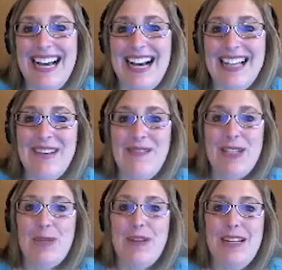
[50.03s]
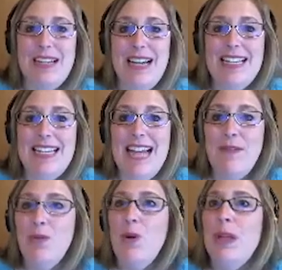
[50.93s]
love this one. I didn't have
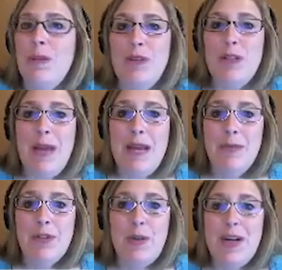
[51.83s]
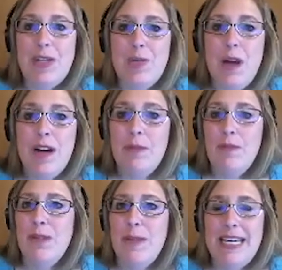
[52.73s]
a rolled up newspaper, so I swatted them
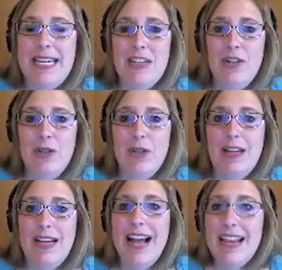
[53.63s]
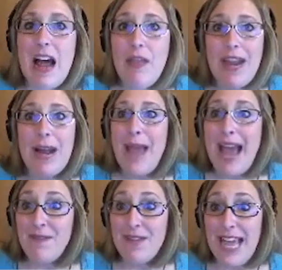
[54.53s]
with my Kindle. Not that I'm
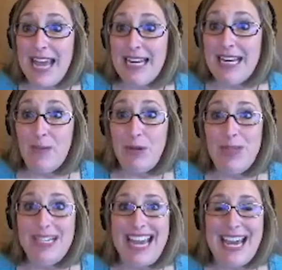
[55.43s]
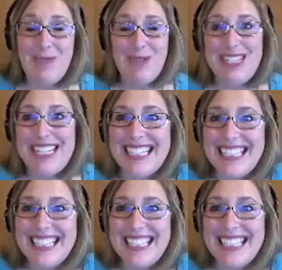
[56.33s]
advocating abusing animals.